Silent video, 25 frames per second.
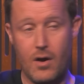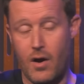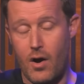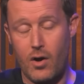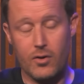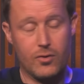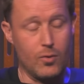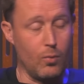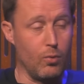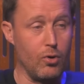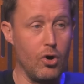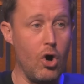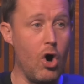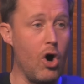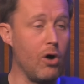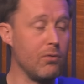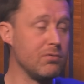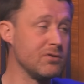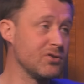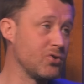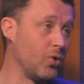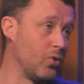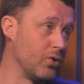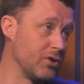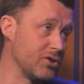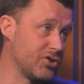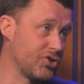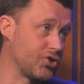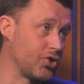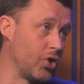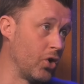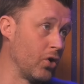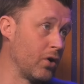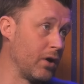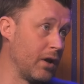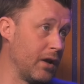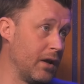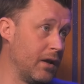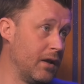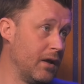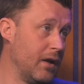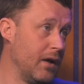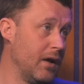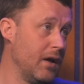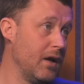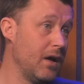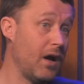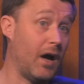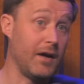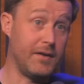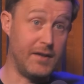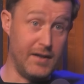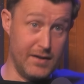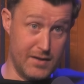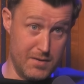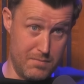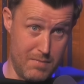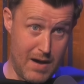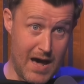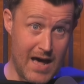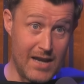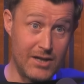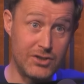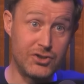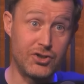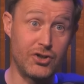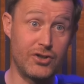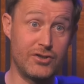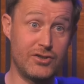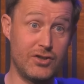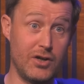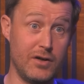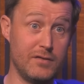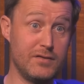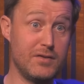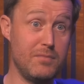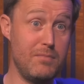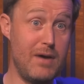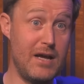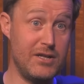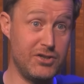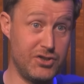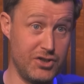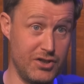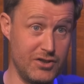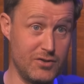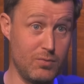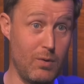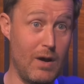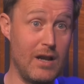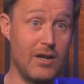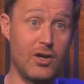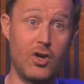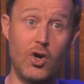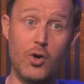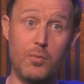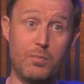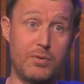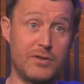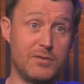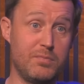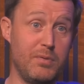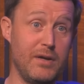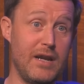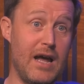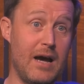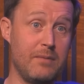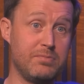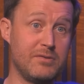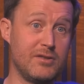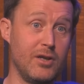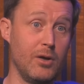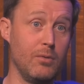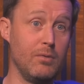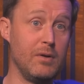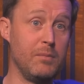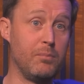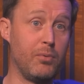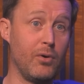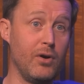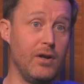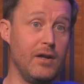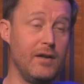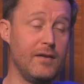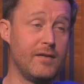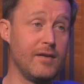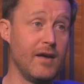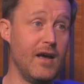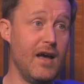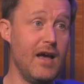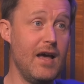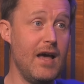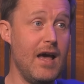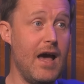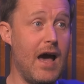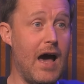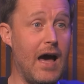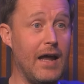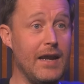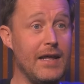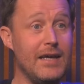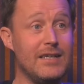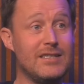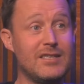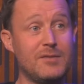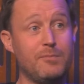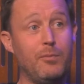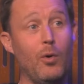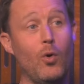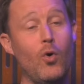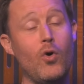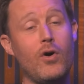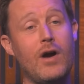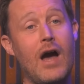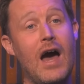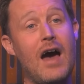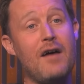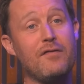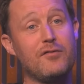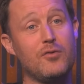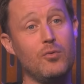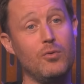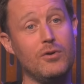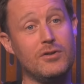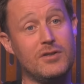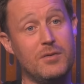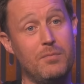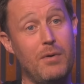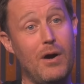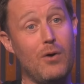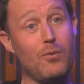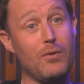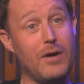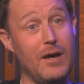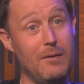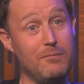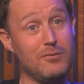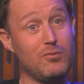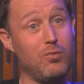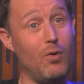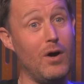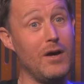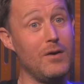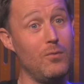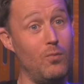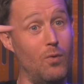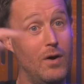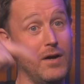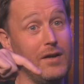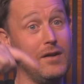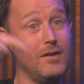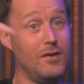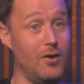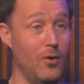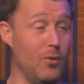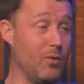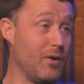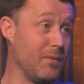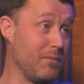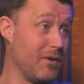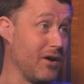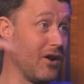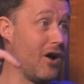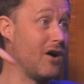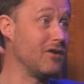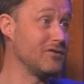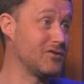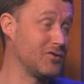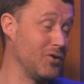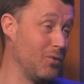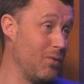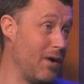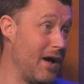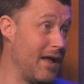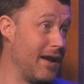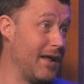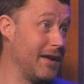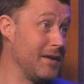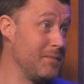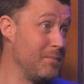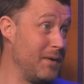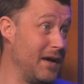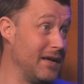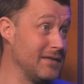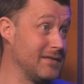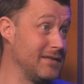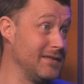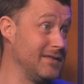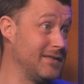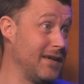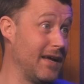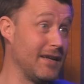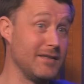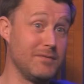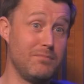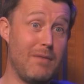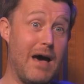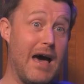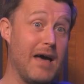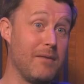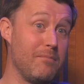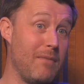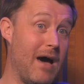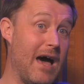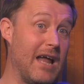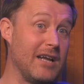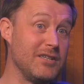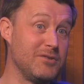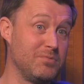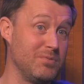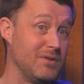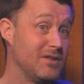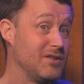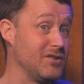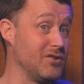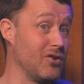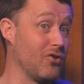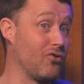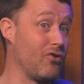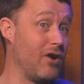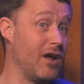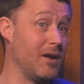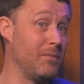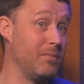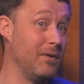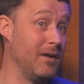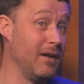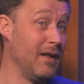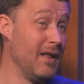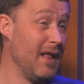they were always going to struggle, I think the manager deserves a mention as well. Cooper's yeah. been absolutely brilliant. And he spoke afterwards about Gibbs White, why the two of them get on so well. And he basically said his man management is incredible.